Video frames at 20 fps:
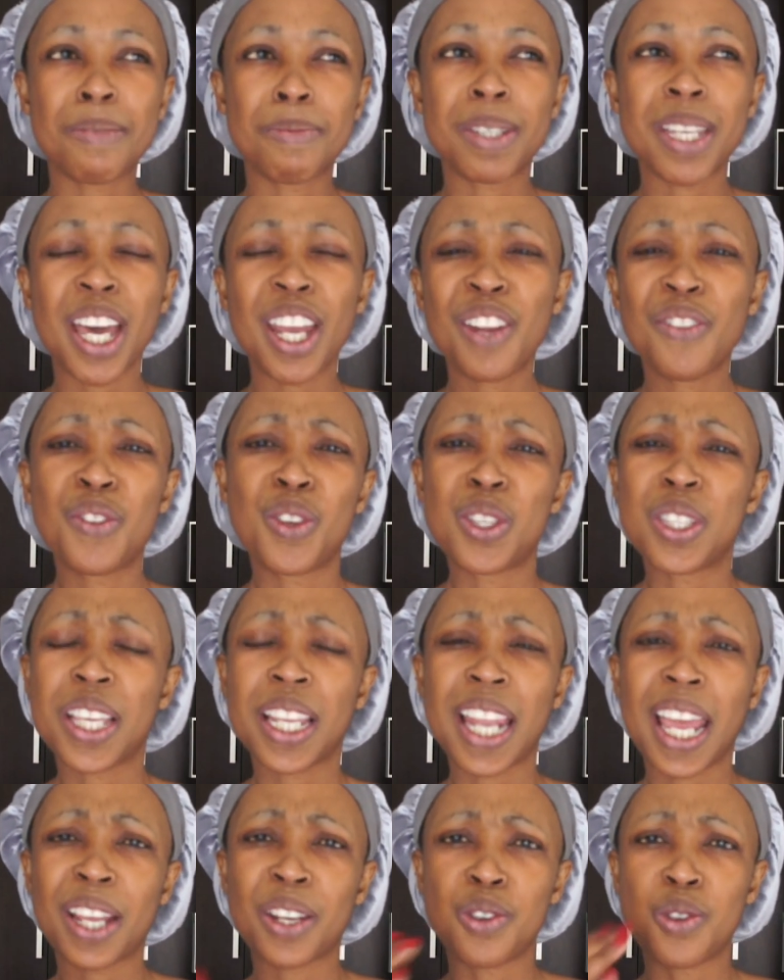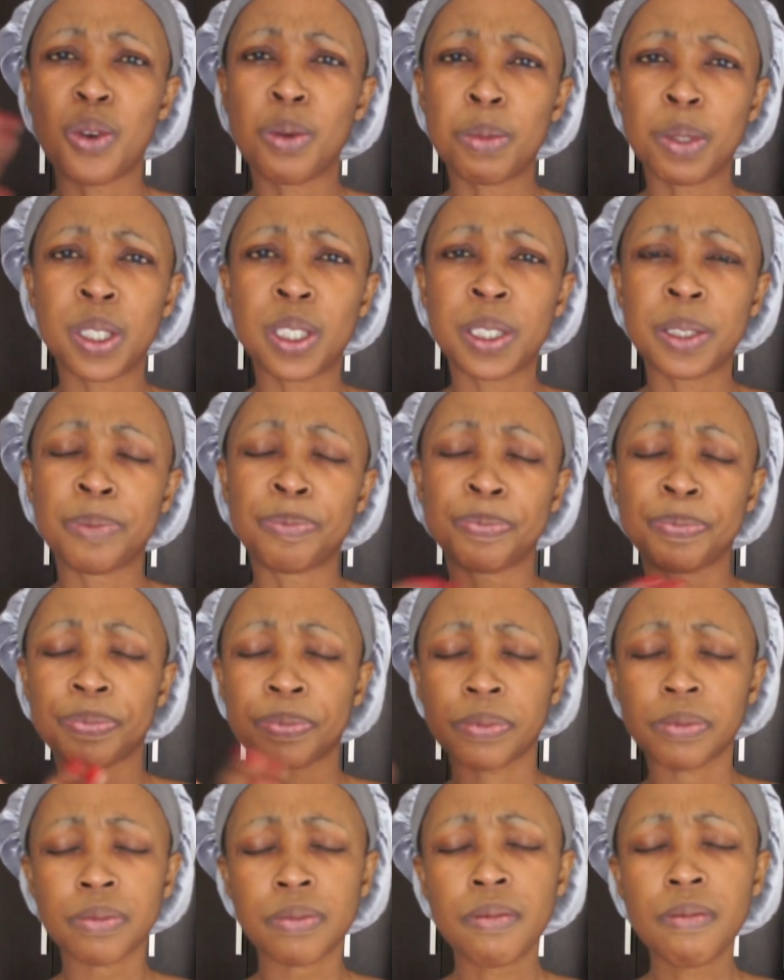I'm tired of using like normal
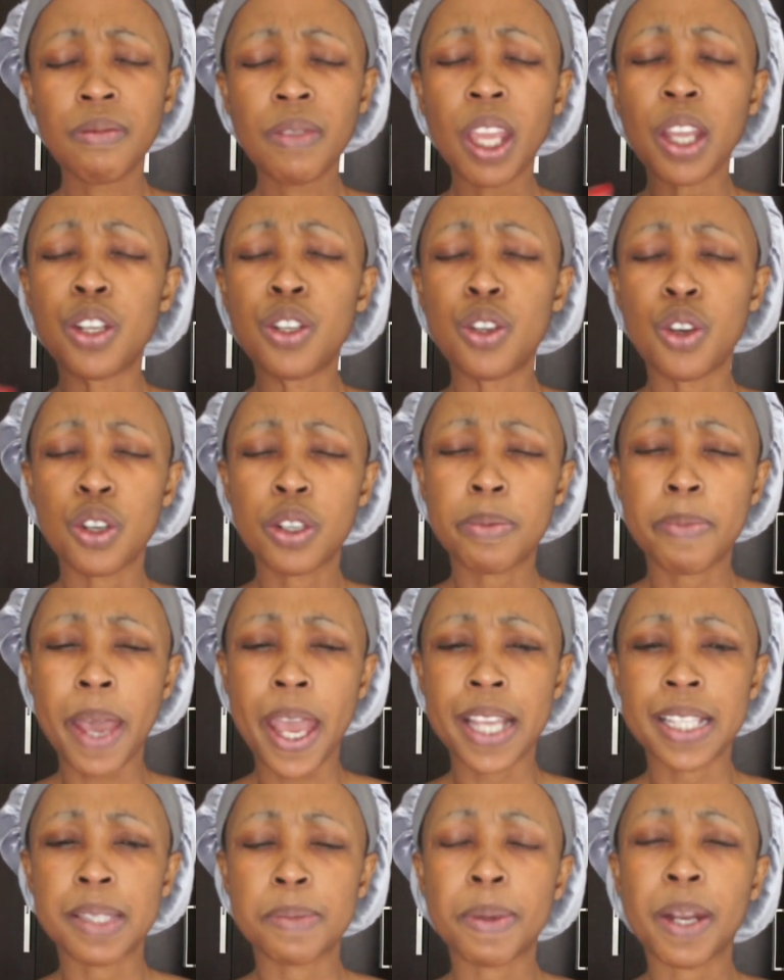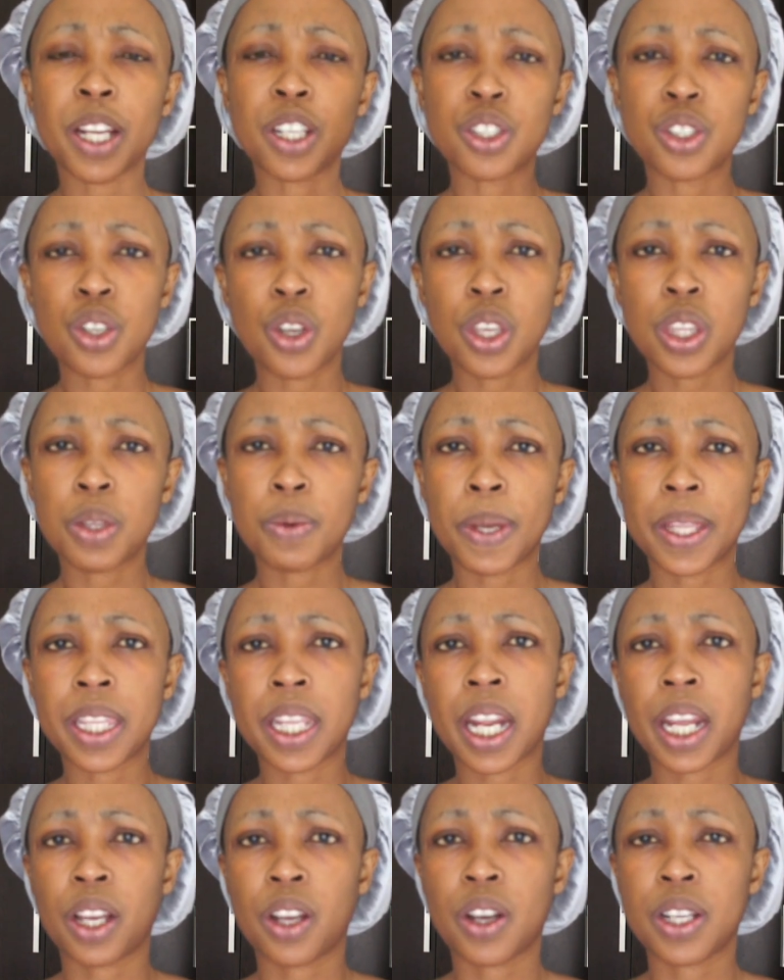notepads. But I'll show you the one
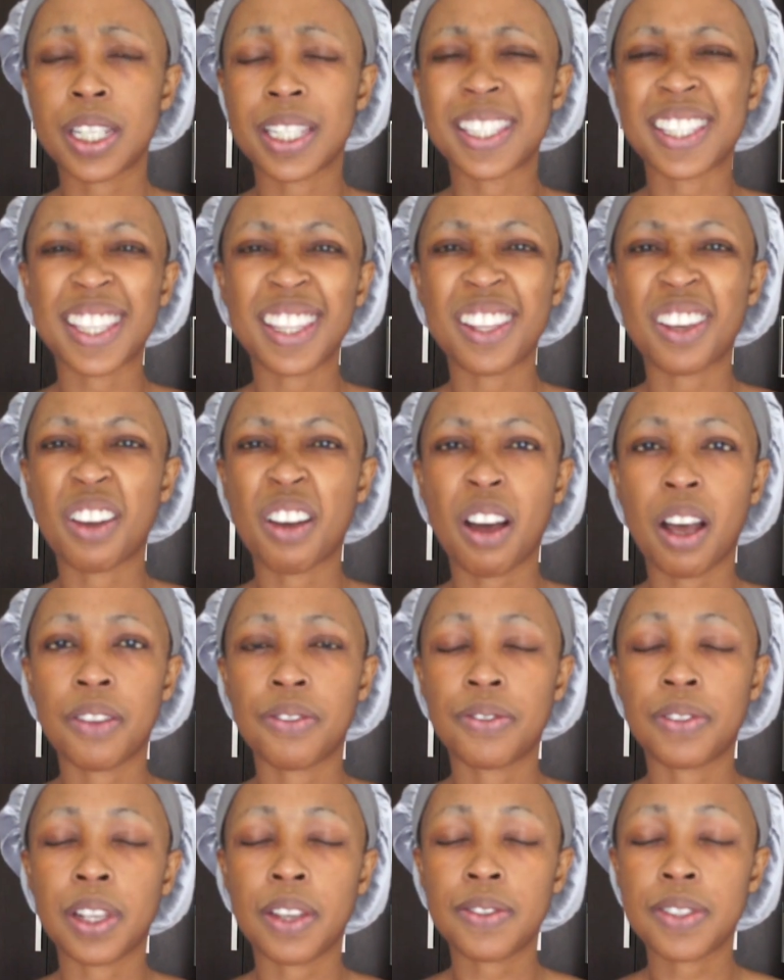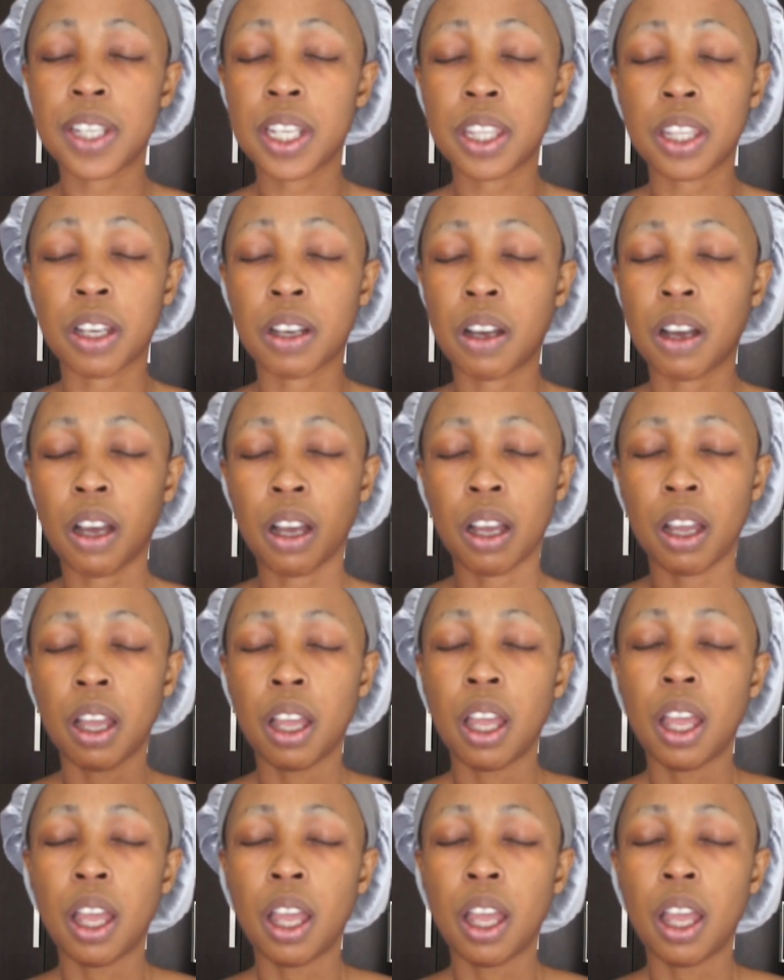that I got. It's in the car, I've left it in the car.